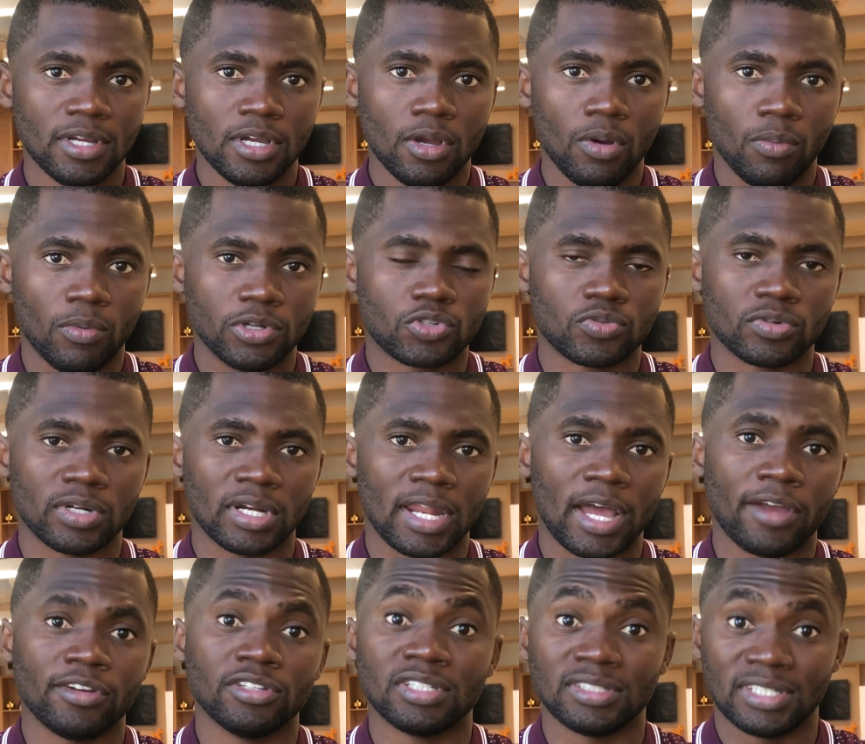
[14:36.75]
which will allow
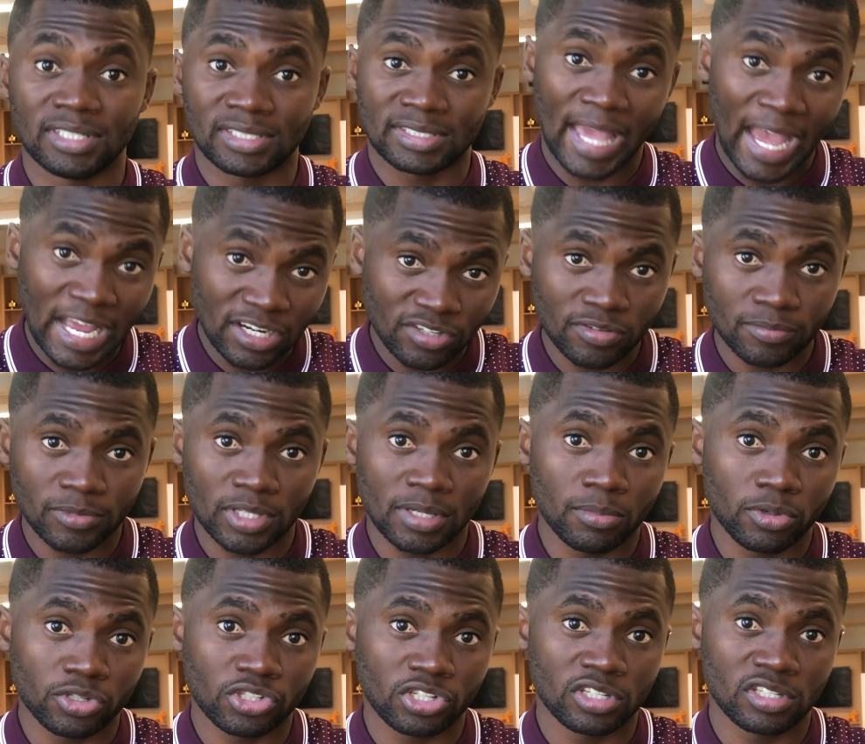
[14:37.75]
you to detach from the
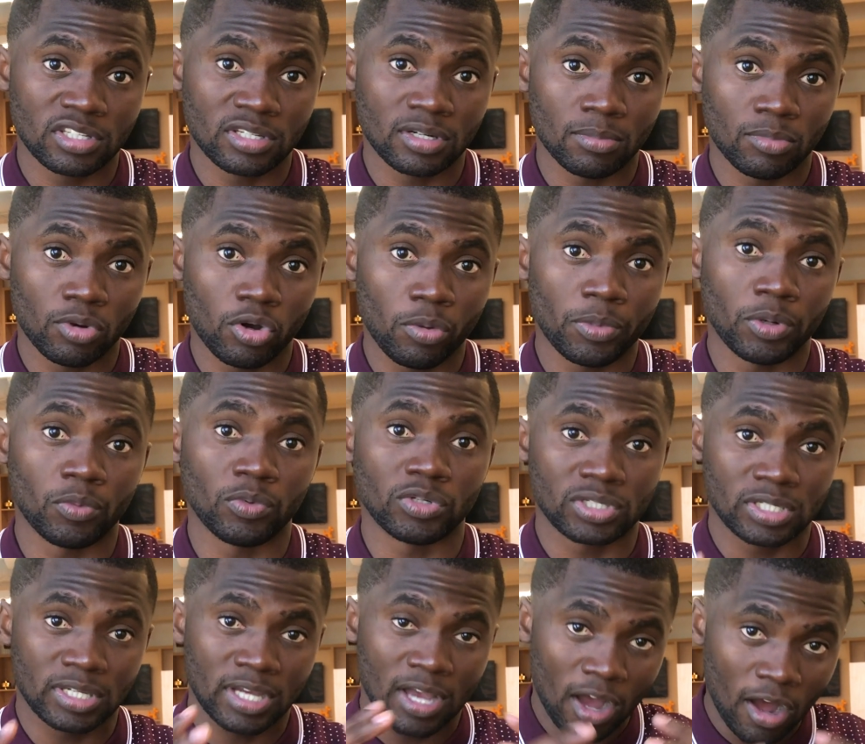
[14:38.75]
emotions in the moment, which
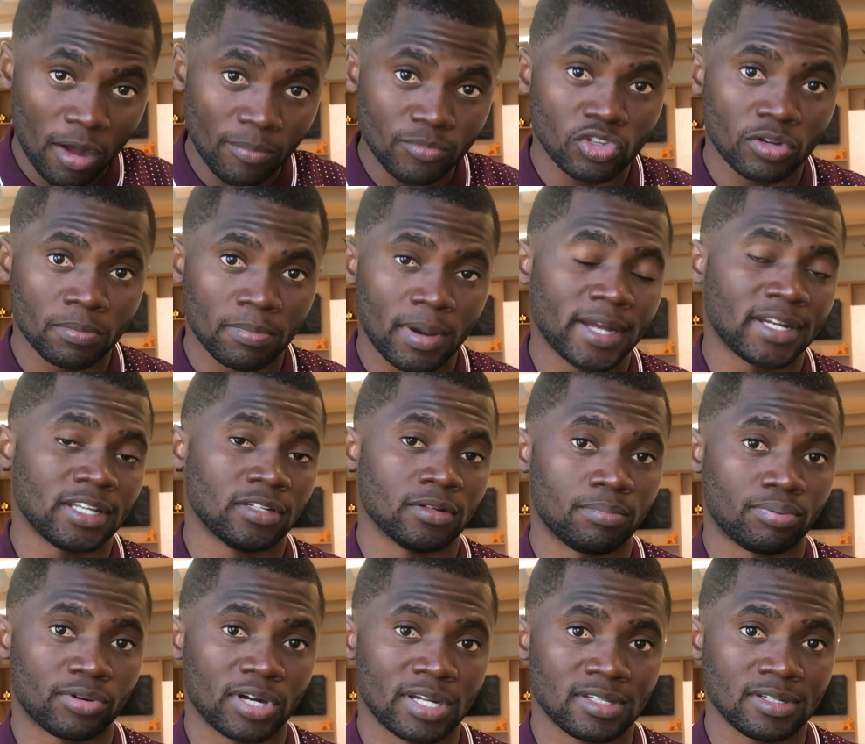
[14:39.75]
calms your body in the
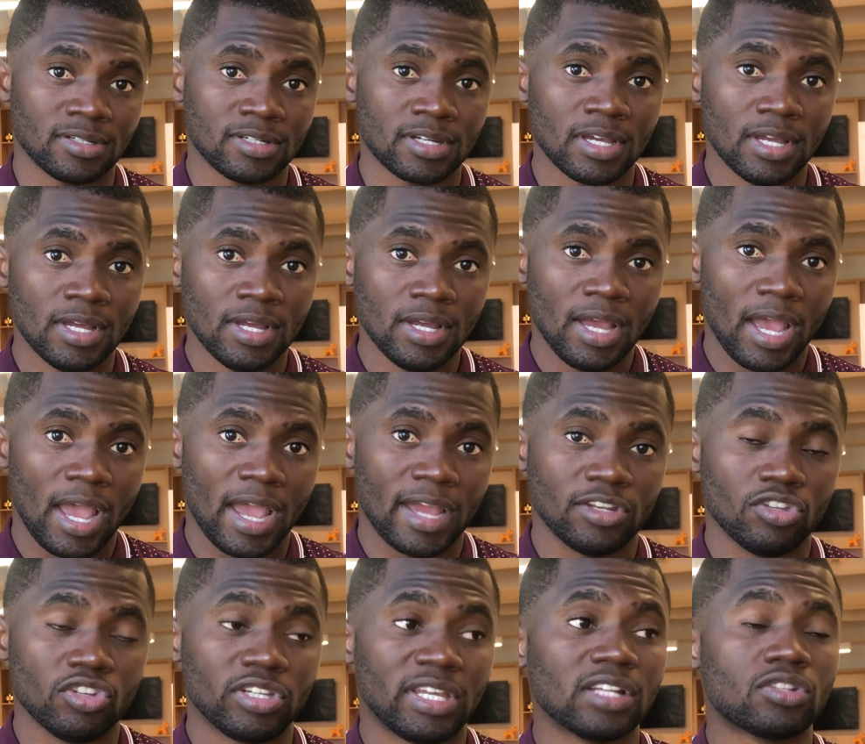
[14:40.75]
present, and
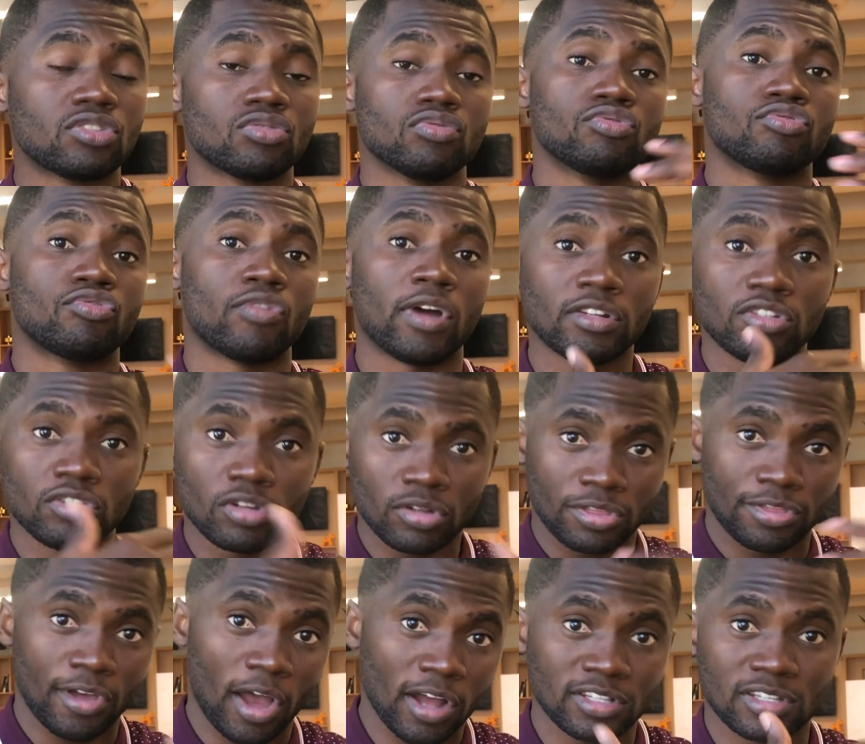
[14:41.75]
you get to run your
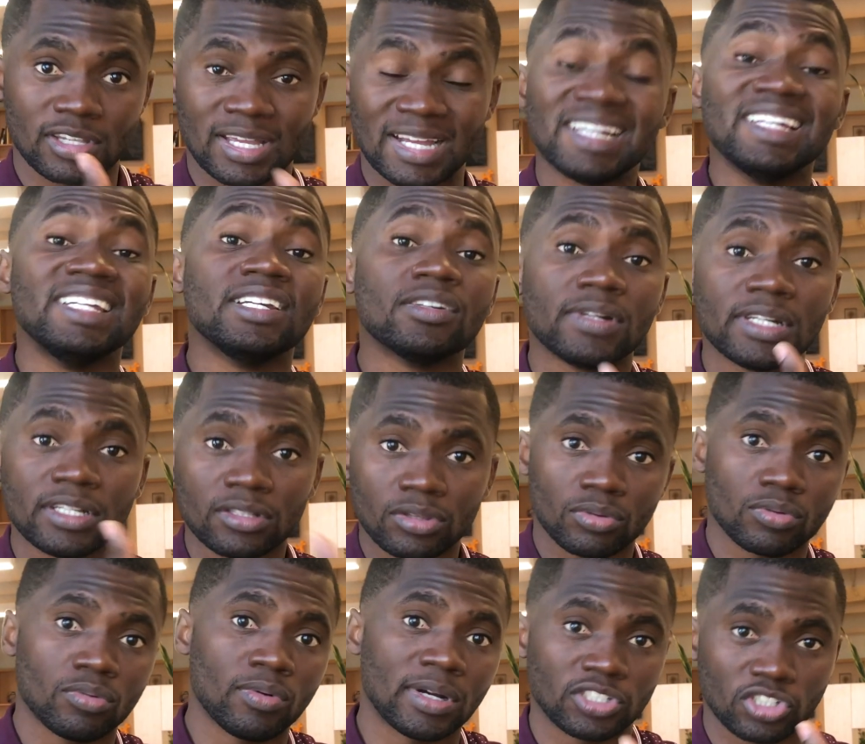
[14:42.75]
thoughts clearly
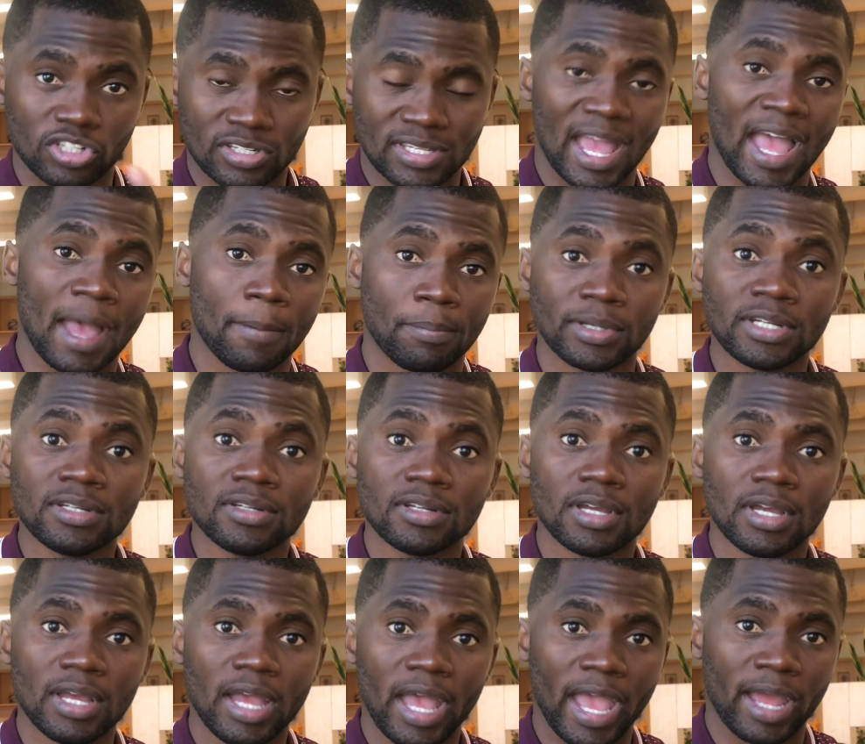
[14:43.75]
through what just happened
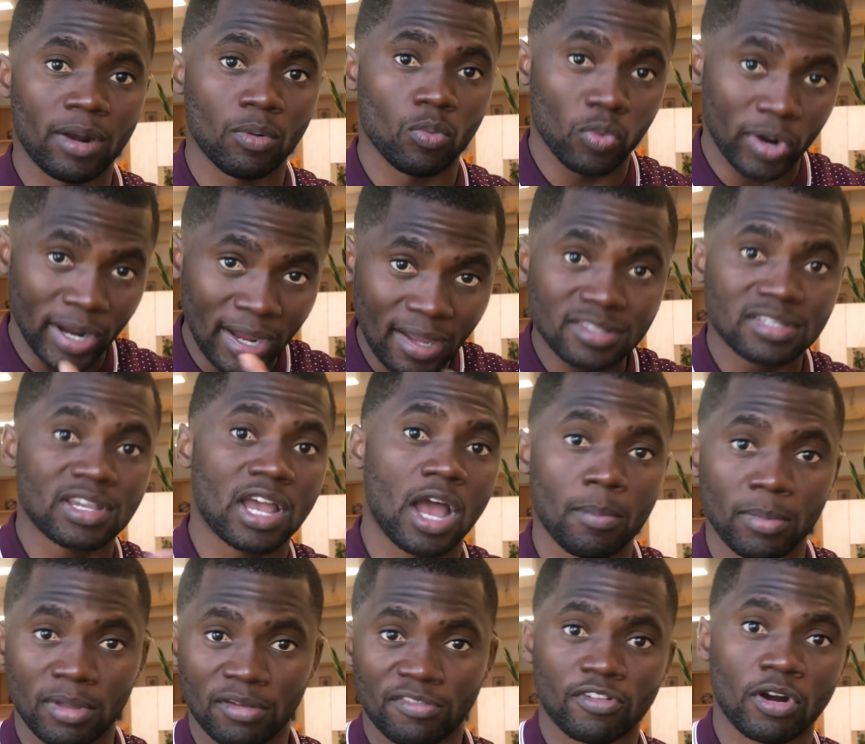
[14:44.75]
and where it's
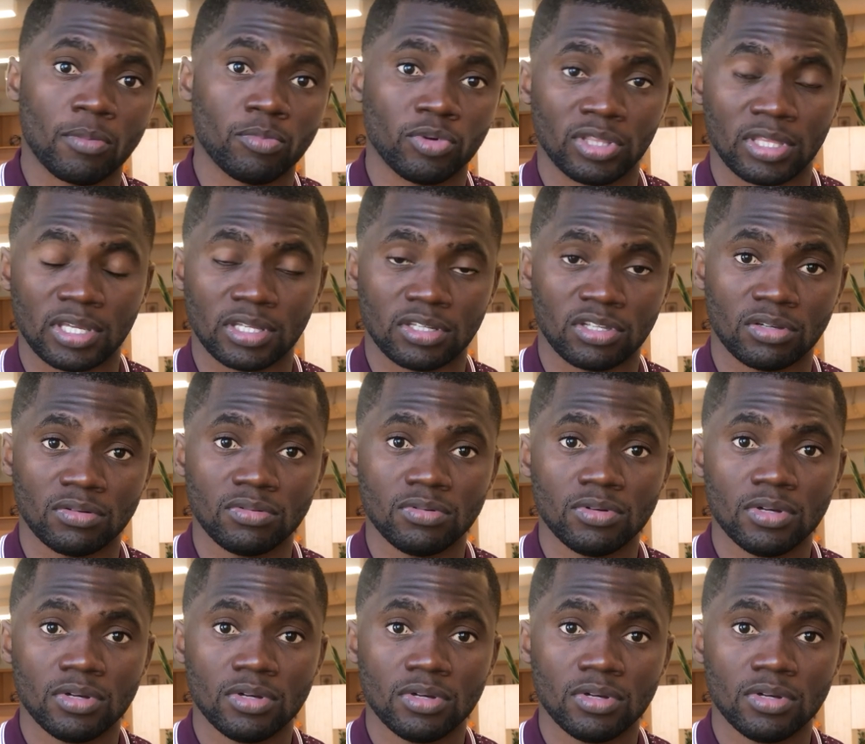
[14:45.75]
coming from within you.